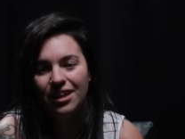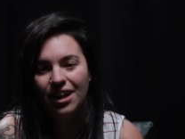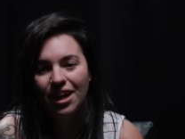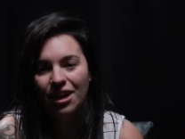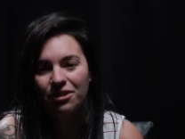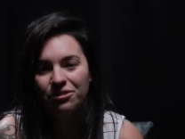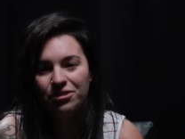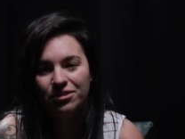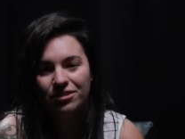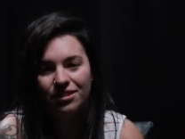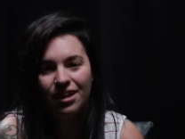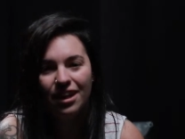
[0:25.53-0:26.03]
I
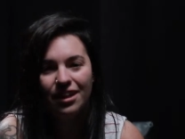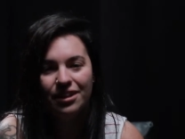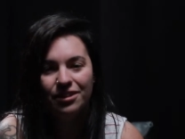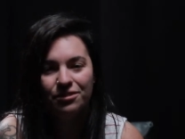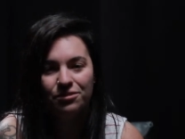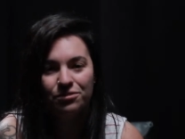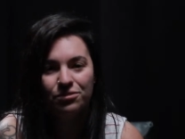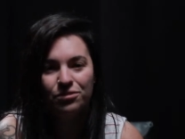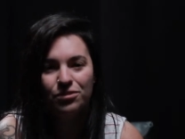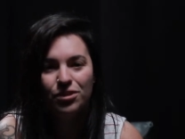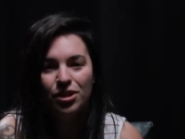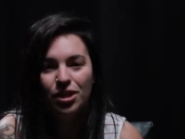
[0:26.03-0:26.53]
was kind
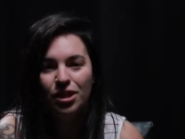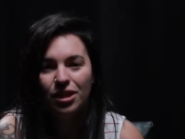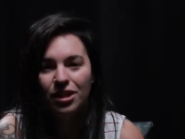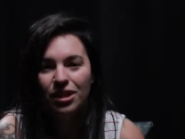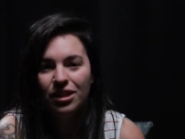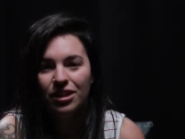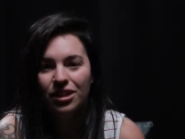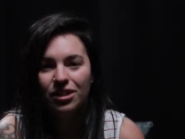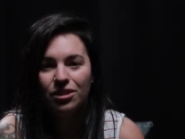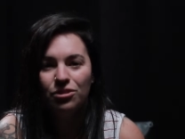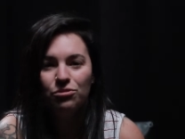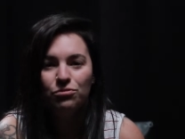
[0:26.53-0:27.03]

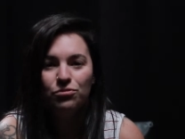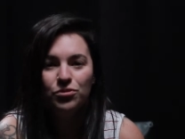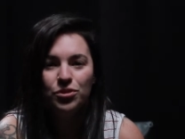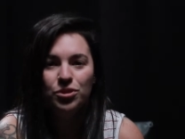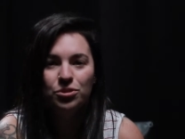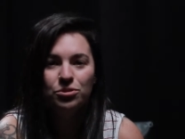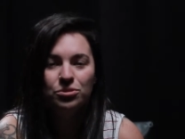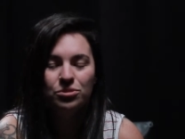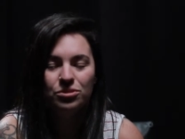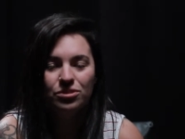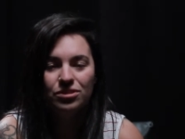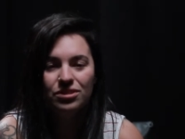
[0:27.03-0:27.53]
of
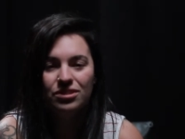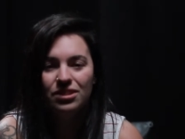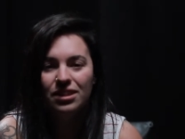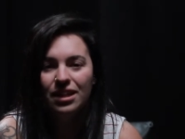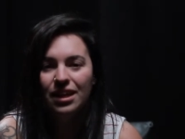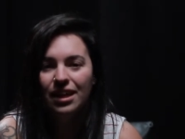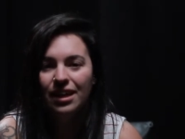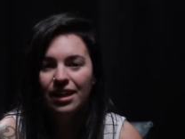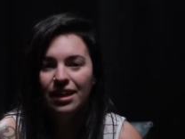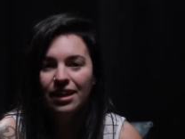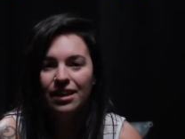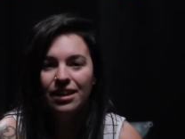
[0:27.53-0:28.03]
confused
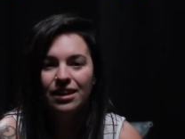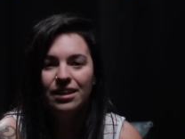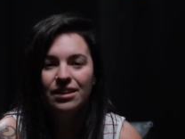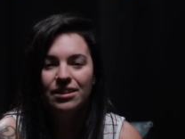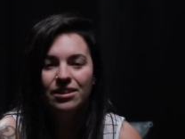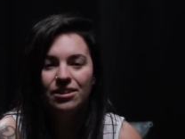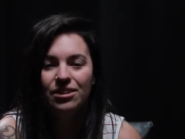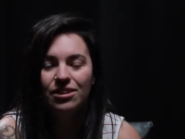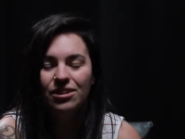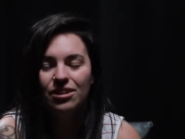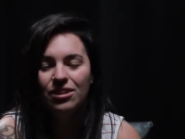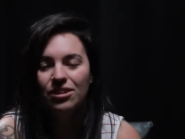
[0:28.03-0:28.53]

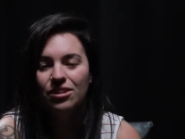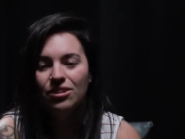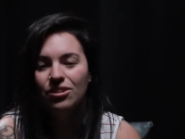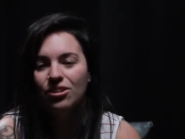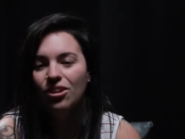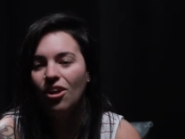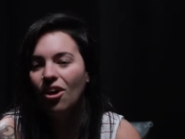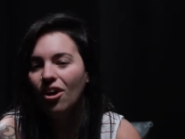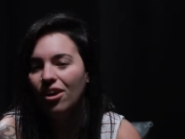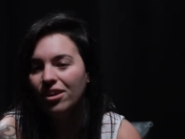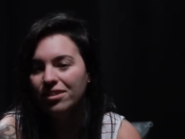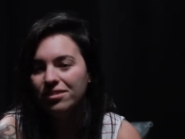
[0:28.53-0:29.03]
and
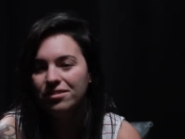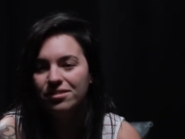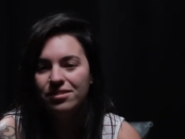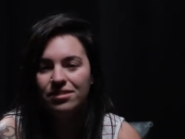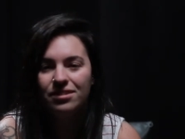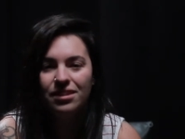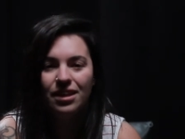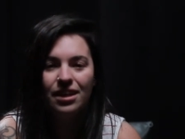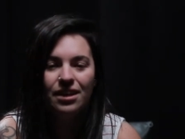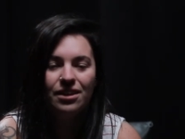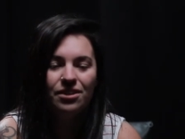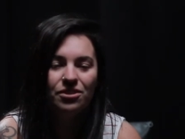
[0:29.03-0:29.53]
lost
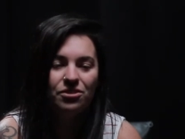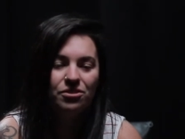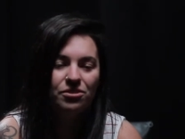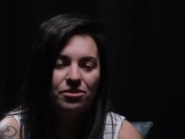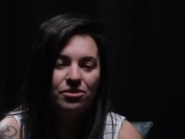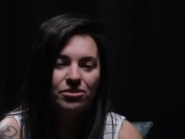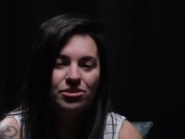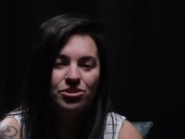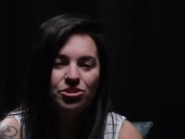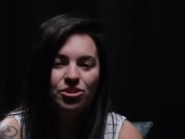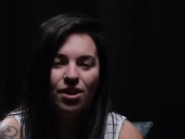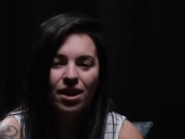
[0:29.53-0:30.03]

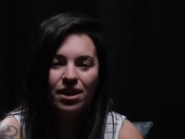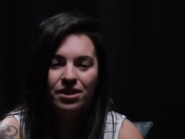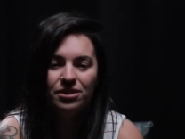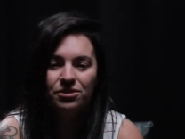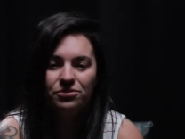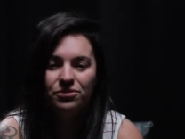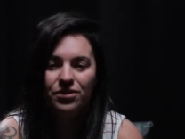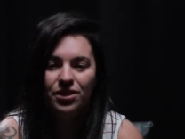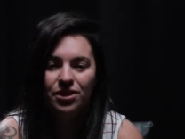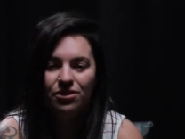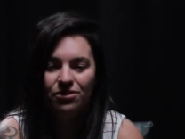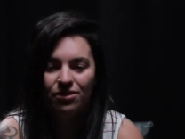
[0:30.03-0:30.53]
and trying to
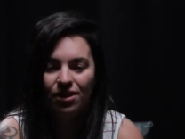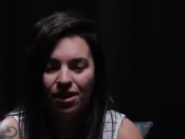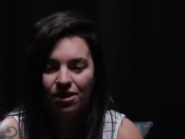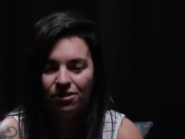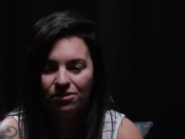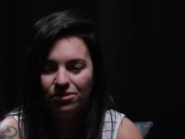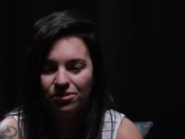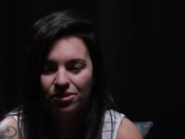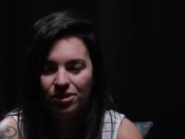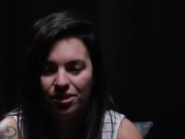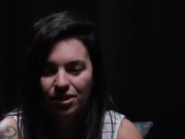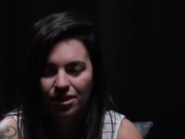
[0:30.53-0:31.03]
figure
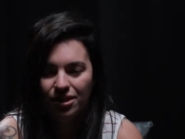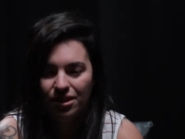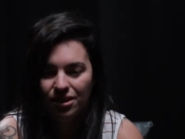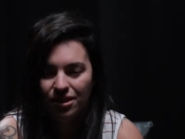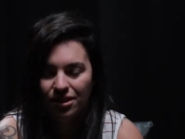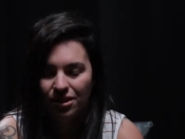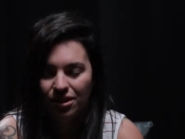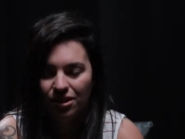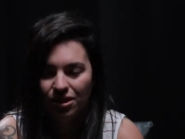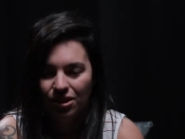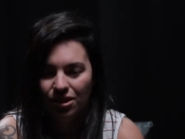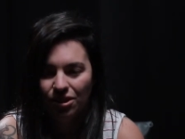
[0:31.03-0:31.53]
out
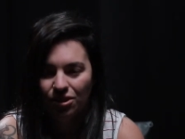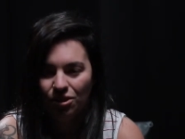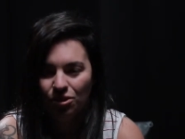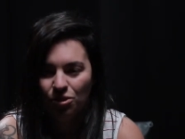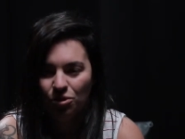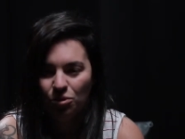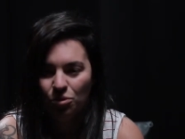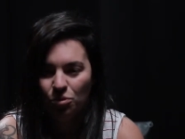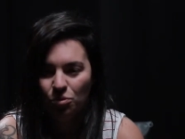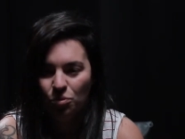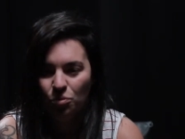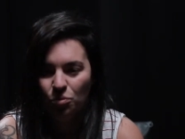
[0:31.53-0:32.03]

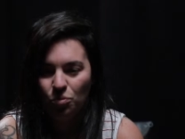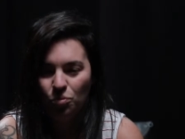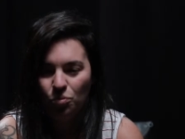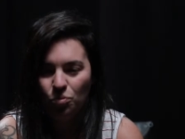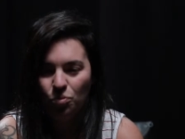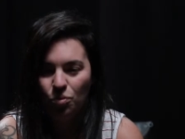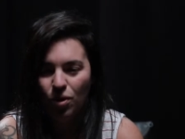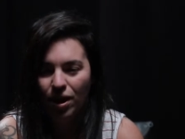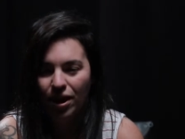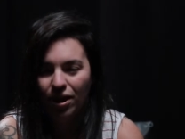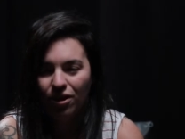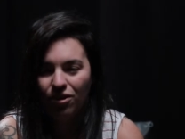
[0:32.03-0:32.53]

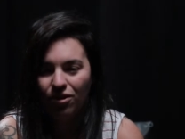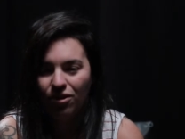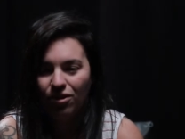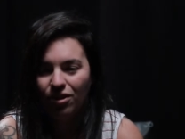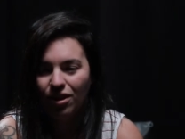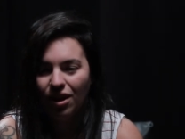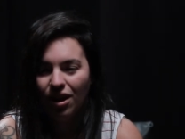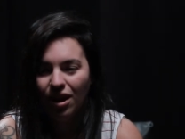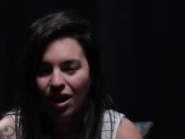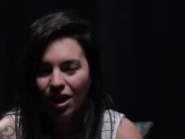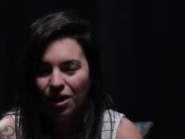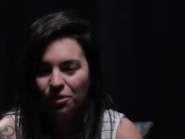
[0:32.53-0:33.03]

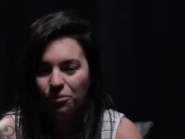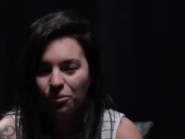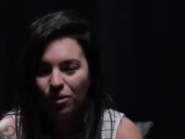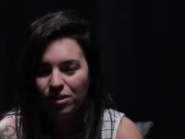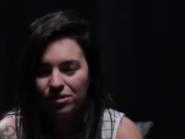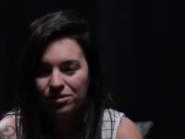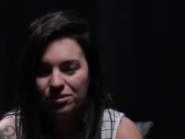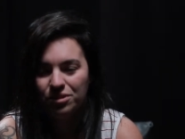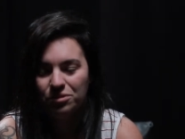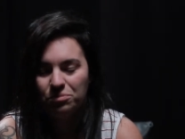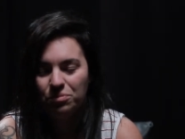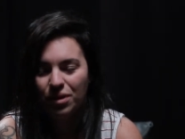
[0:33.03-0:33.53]
where I
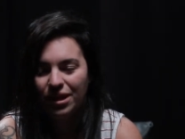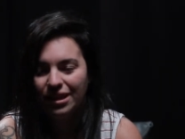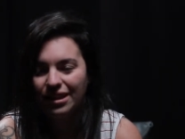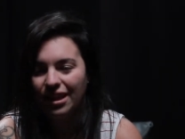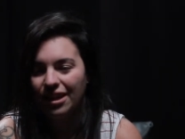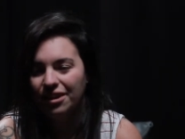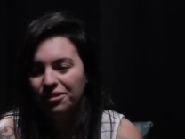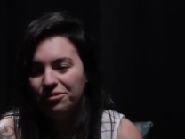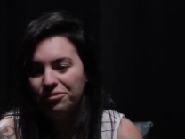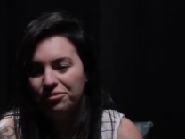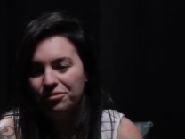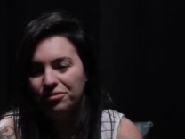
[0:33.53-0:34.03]
was in my
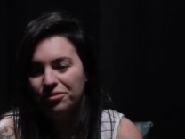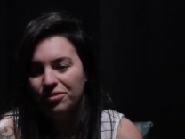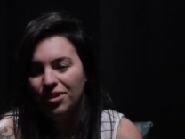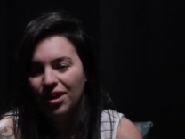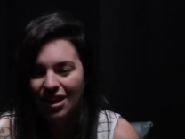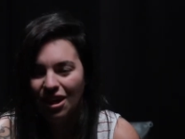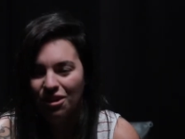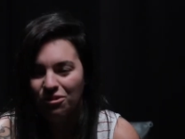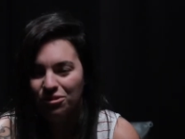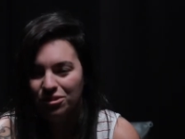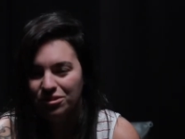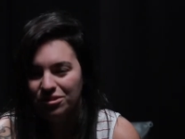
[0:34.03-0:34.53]
life.
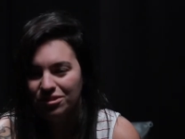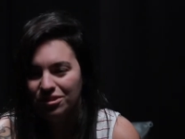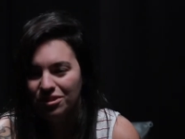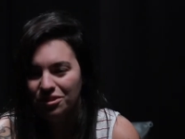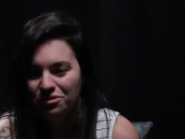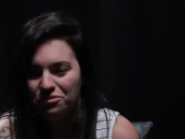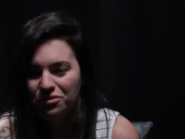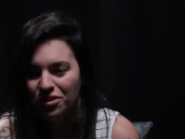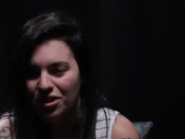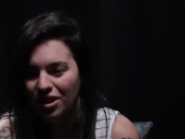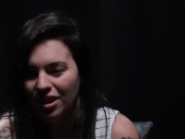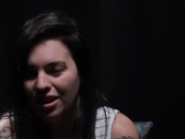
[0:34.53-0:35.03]
I was
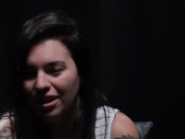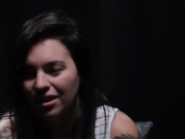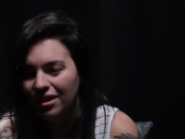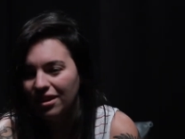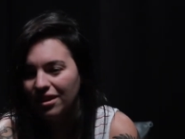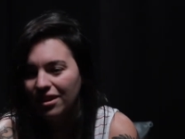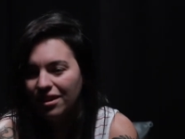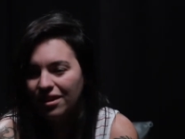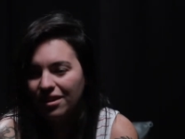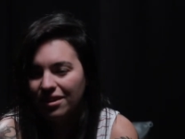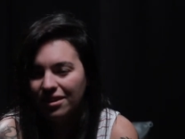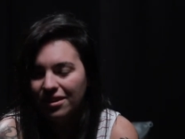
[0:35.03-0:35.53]

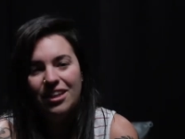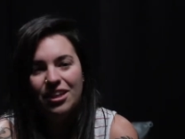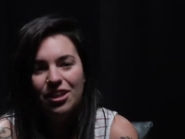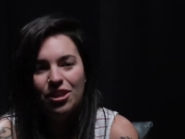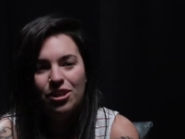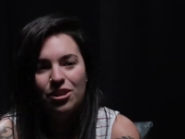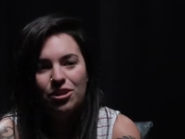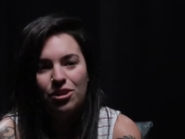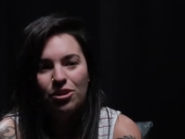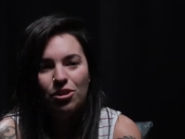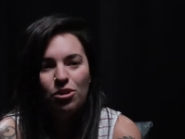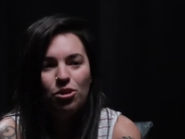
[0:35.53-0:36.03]
living
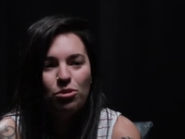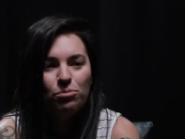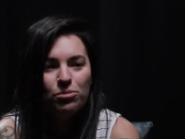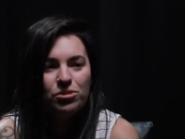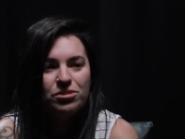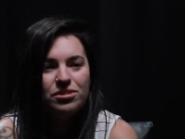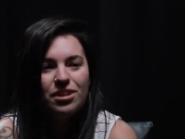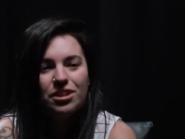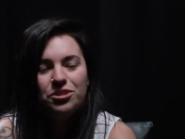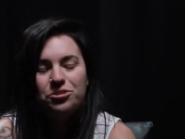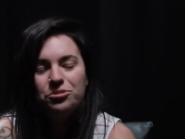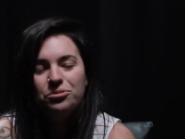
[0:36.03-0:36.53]
in a
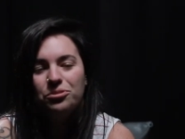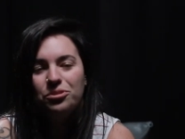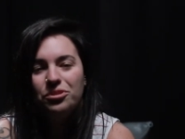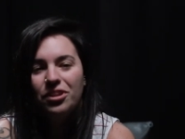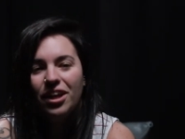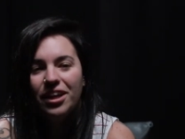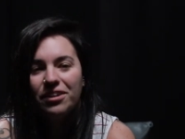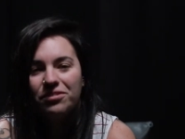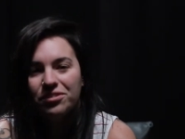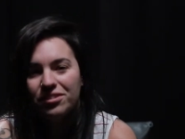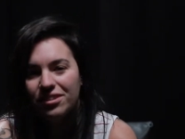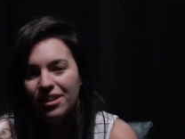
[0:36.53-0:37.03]
homosexual
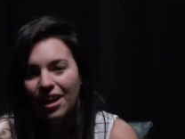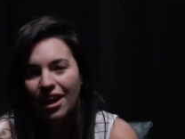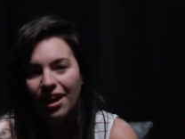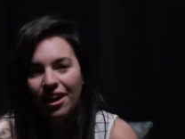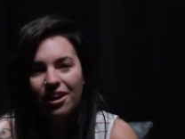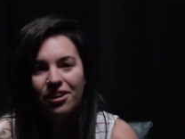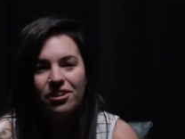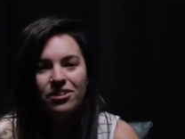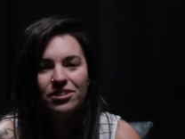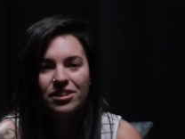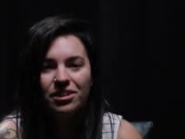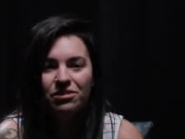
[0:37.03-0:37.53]

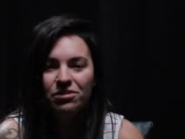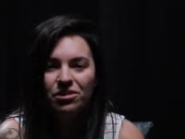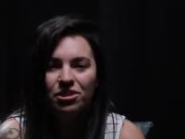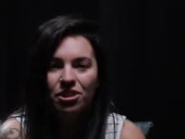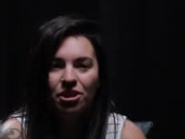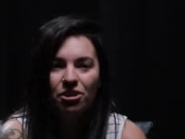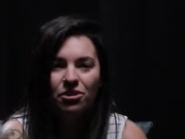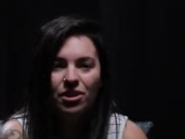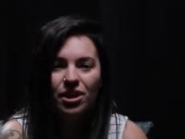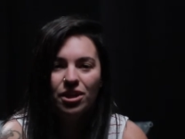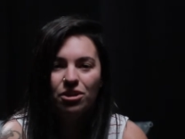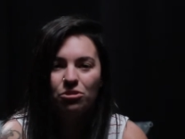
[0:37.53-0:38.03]
lifestyle, even
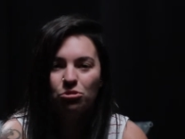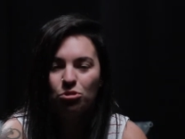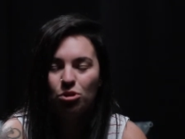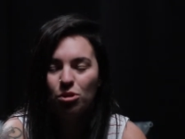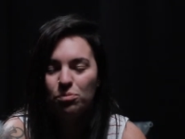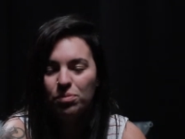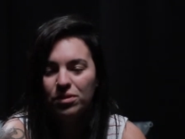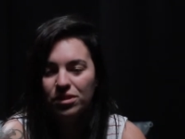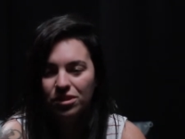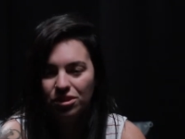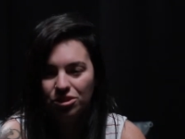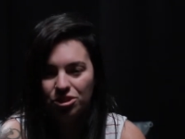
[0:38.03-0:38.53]
though I grew
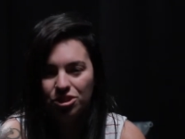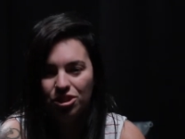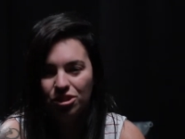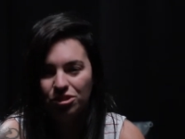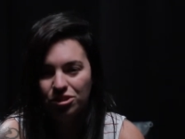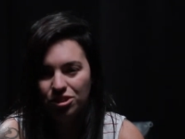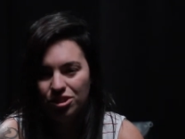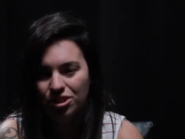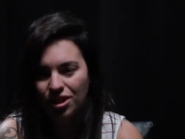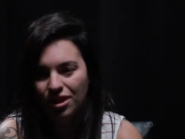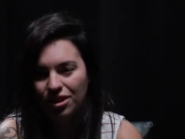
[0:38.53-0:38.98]
up in the church.